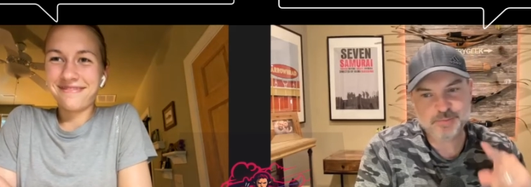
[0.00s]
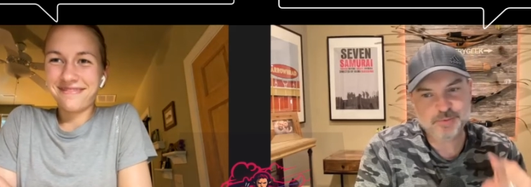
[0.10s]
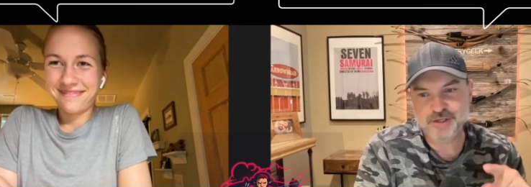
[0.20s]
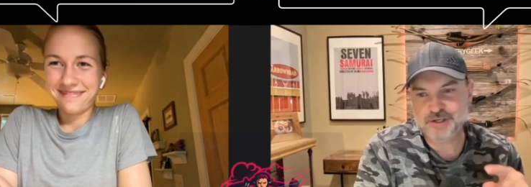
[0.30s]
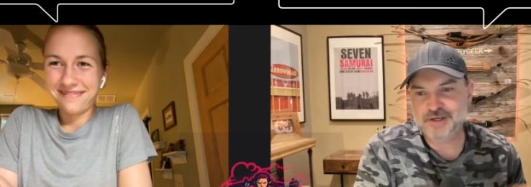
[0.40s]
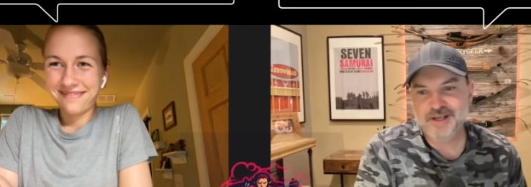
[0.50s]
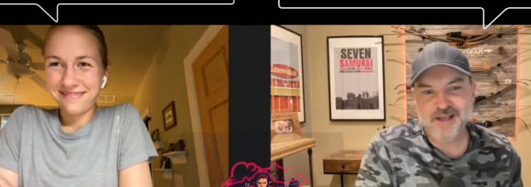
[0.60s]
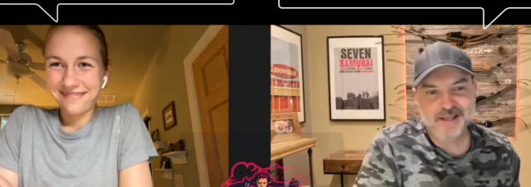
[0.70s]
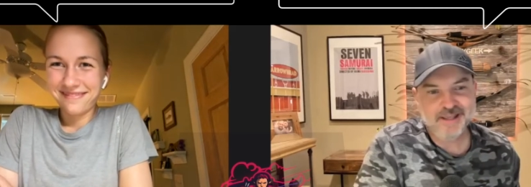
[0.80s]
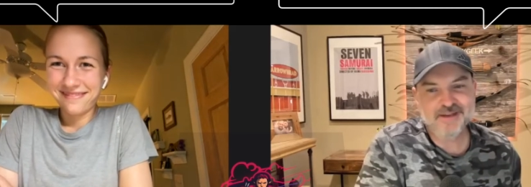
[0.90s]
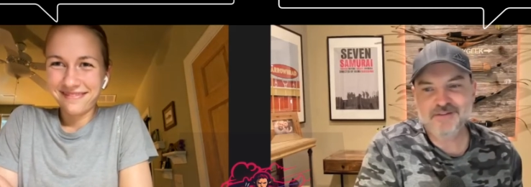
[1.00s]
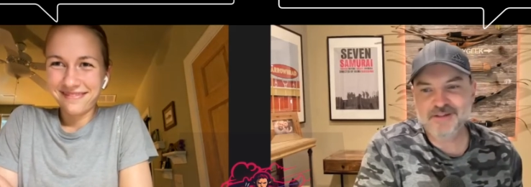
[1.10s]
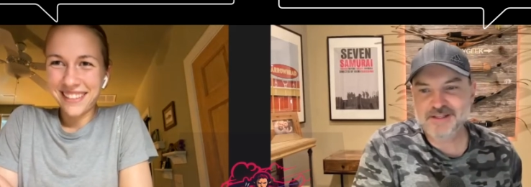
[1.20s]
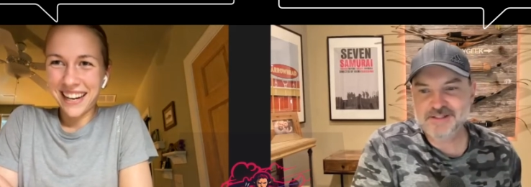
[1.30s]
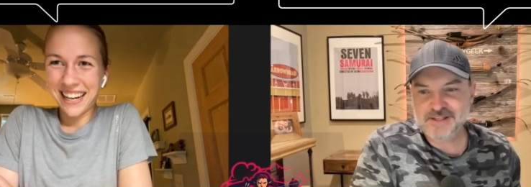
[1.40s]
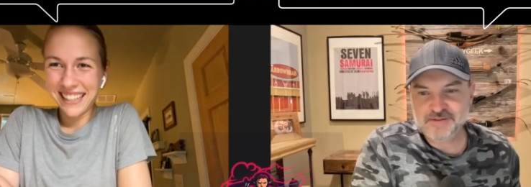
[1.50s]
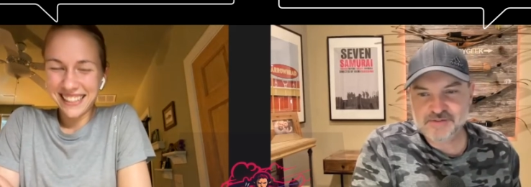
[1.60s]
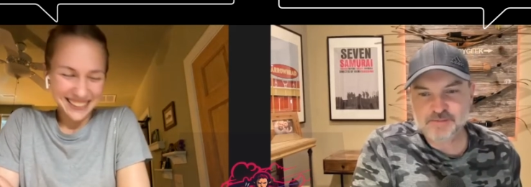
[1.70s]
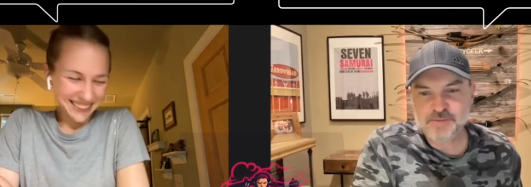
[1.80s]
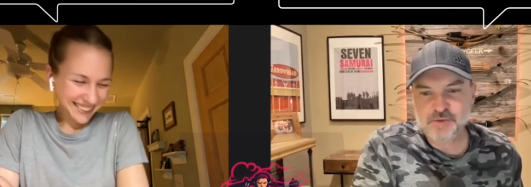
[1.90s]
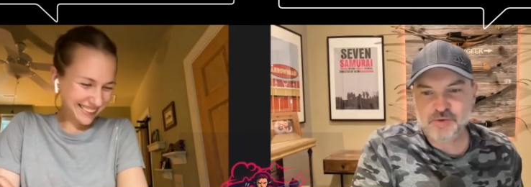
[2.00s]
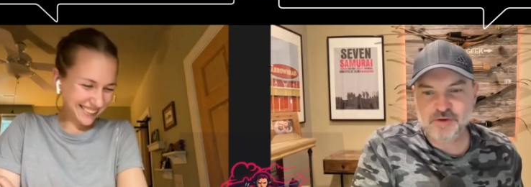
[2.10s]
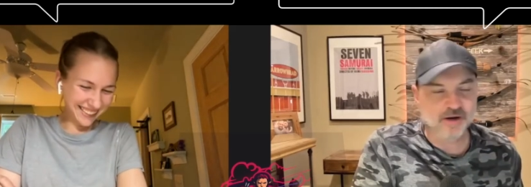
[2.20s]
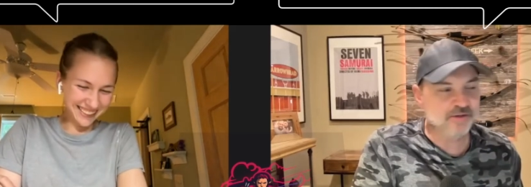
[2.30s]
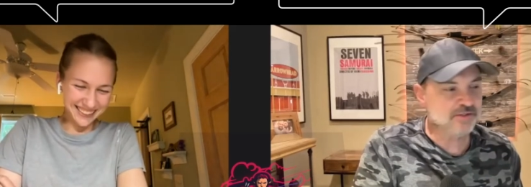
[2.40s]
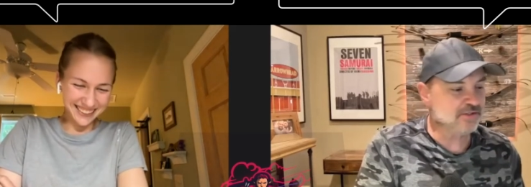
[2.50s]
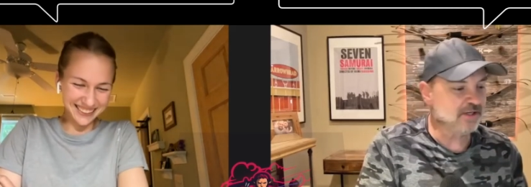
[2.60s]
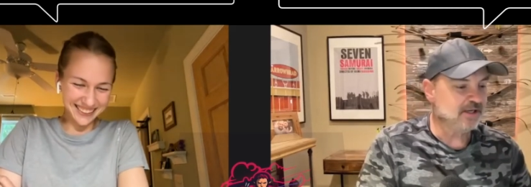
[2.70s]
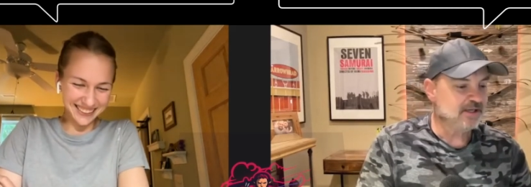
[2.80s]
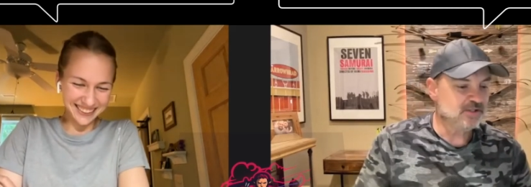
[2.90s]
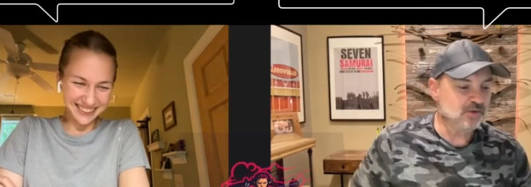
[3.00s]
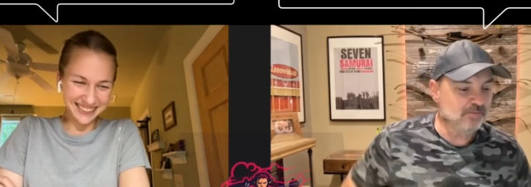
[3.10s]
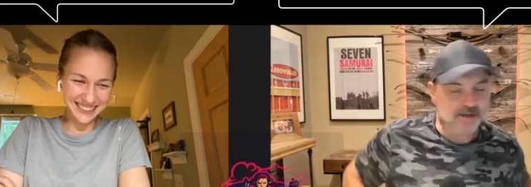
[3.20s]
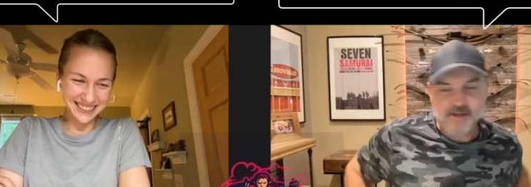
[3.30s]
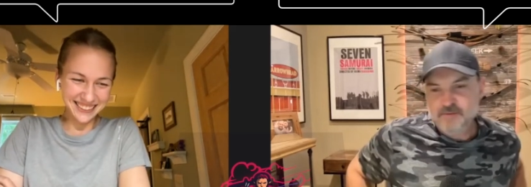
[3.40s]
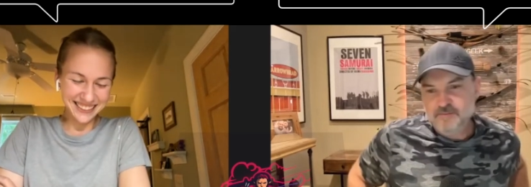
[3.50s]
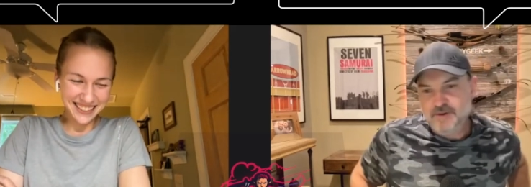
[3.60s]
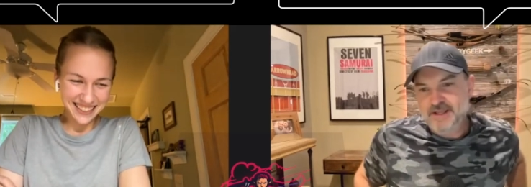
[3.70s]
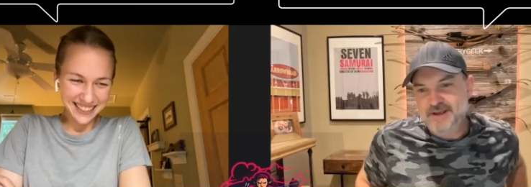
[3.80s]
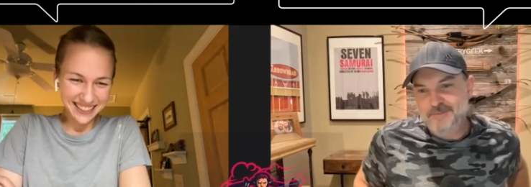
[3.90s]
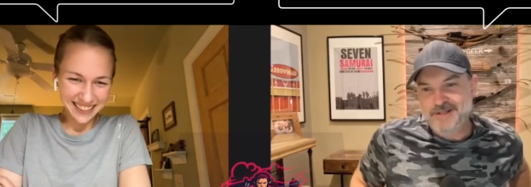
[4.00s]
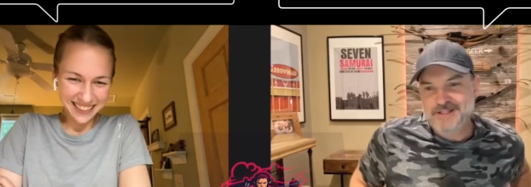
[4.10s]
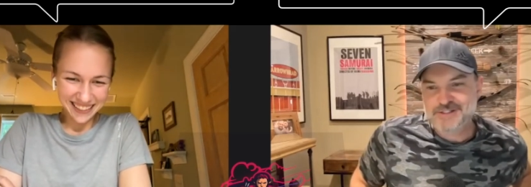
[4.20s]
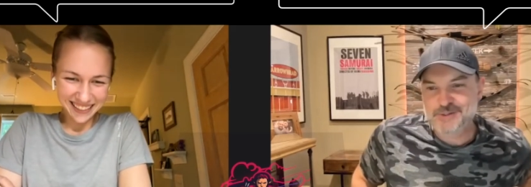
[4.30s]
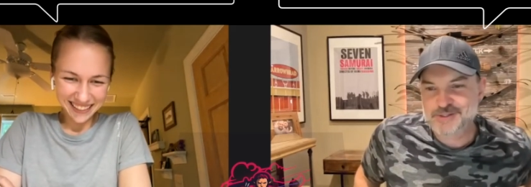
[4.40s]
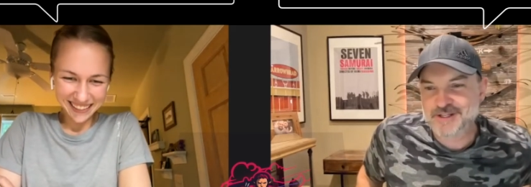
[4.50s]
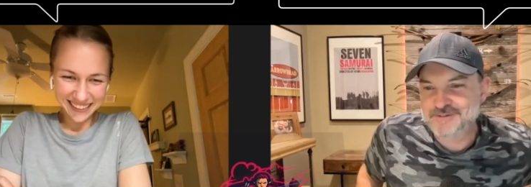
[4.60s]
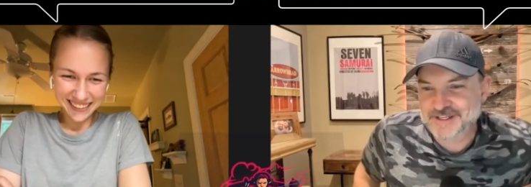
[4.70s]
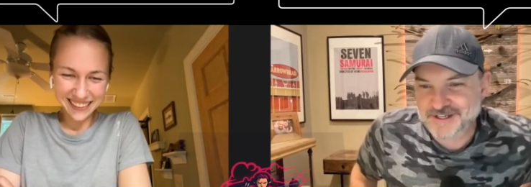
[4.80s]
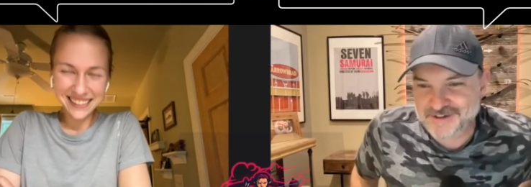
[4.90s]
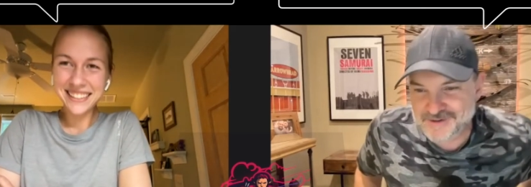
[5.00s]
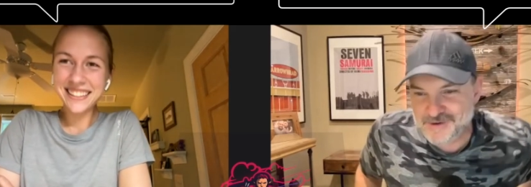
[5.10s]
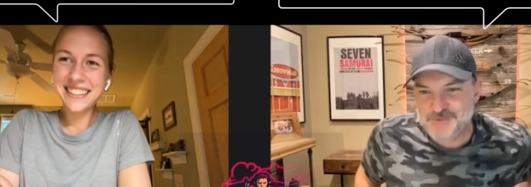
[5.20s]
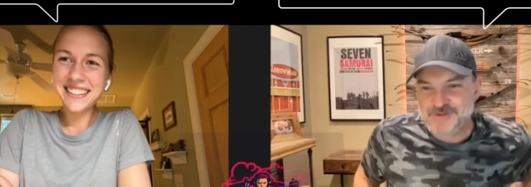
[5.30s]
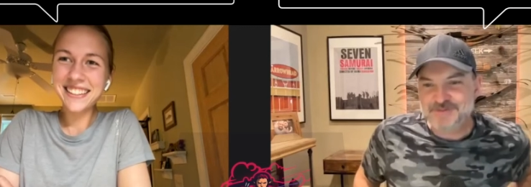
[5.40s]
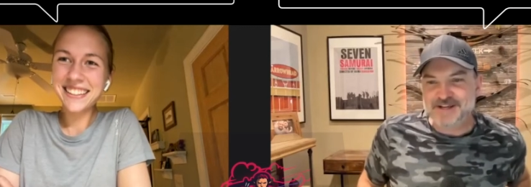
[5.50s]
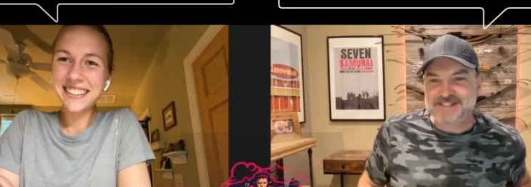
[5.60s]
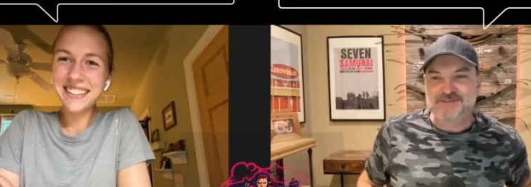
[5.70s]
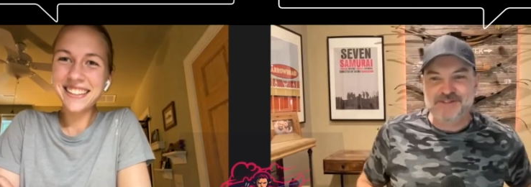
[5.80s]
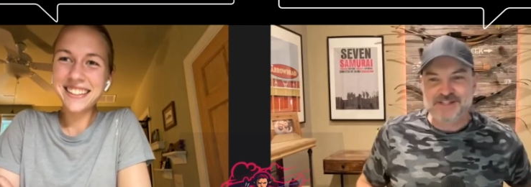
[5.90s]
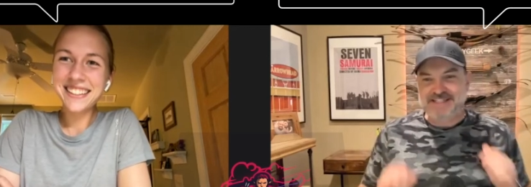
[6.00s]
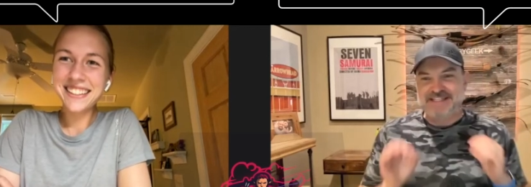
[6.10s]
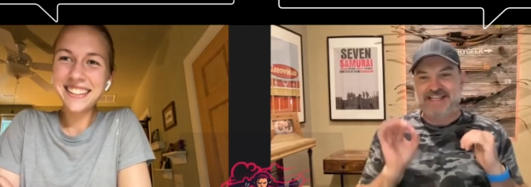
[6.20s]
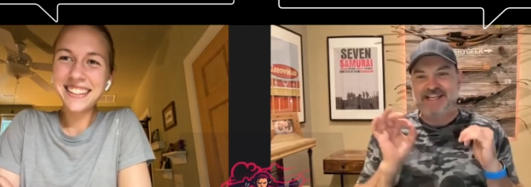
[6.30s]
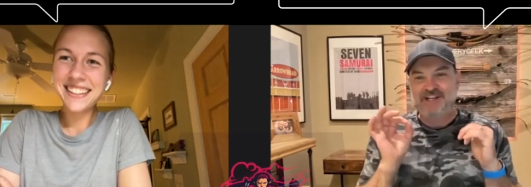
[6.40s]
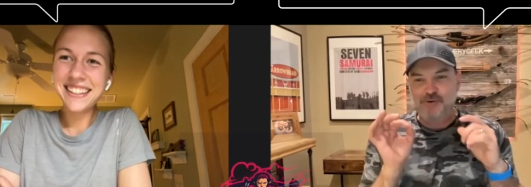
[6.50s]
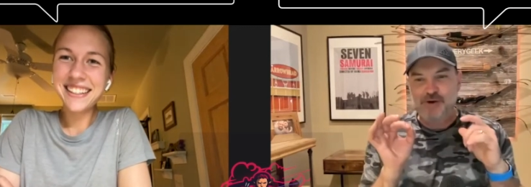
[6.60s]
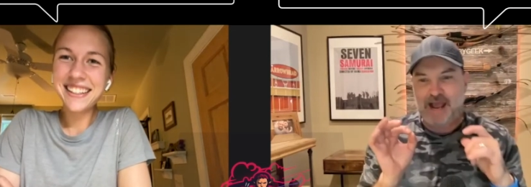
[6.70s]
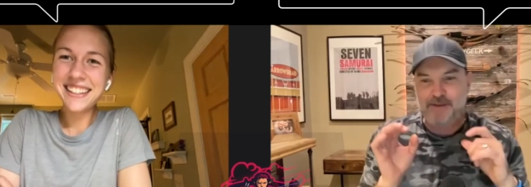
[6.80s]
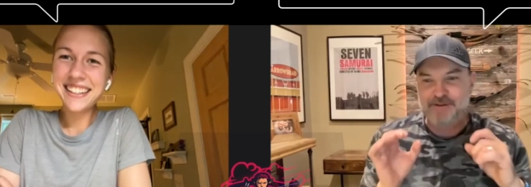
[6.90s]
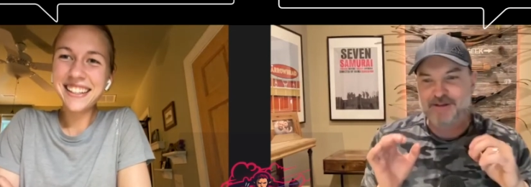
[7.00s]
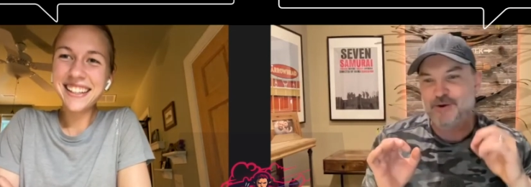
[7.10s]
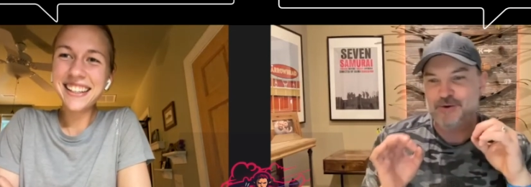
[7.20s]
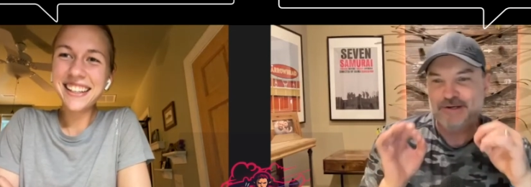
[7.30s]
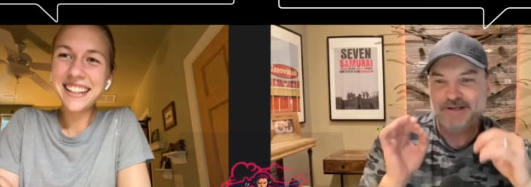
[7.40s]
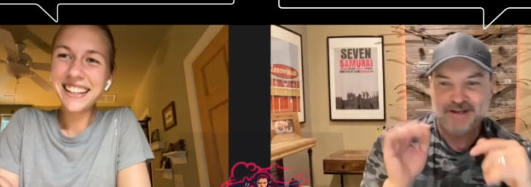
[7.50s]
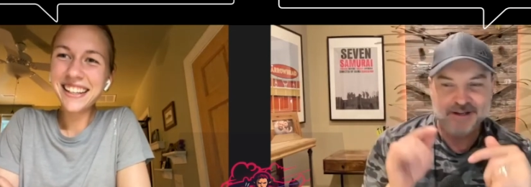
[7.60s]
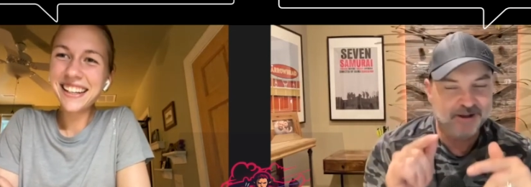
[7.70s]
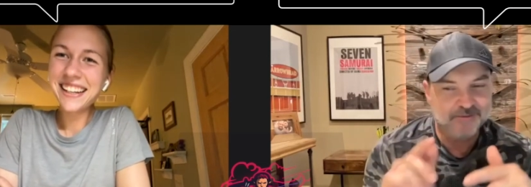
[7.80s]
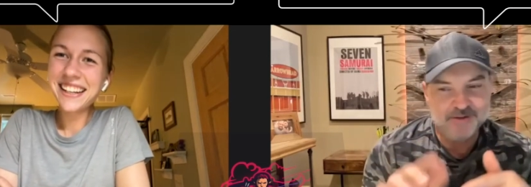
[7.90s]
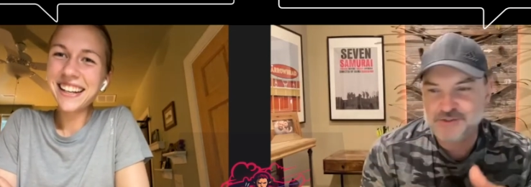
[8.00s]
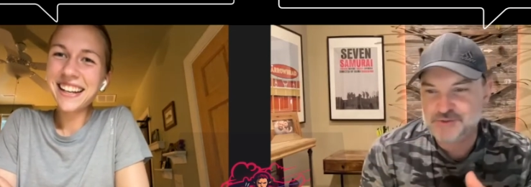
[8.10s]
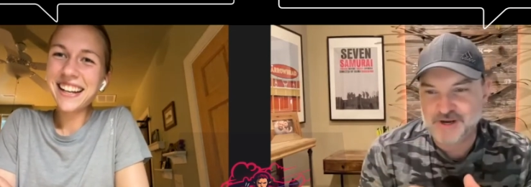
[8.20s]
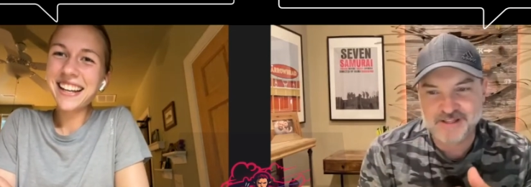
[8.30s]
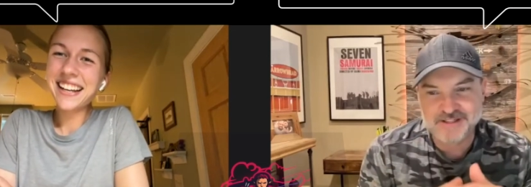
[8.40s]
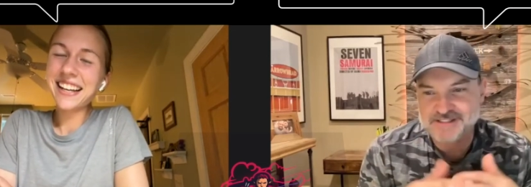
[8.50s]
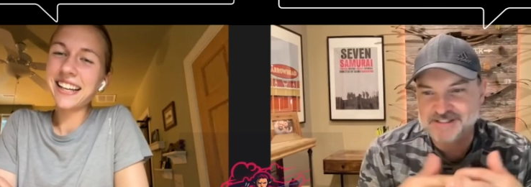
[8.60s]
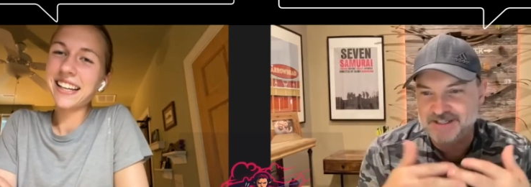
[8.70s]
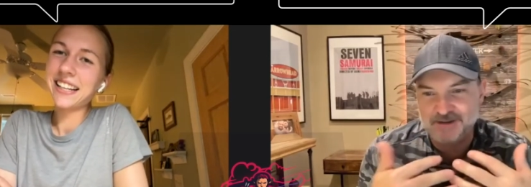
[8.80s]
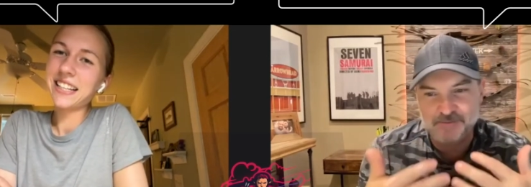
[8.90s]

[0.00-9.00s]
Speaker 1: pretty good. Give like, give some new archers. So my, my, my listeners love to hear new advice, something that they can grab and go, I'm going to try this, and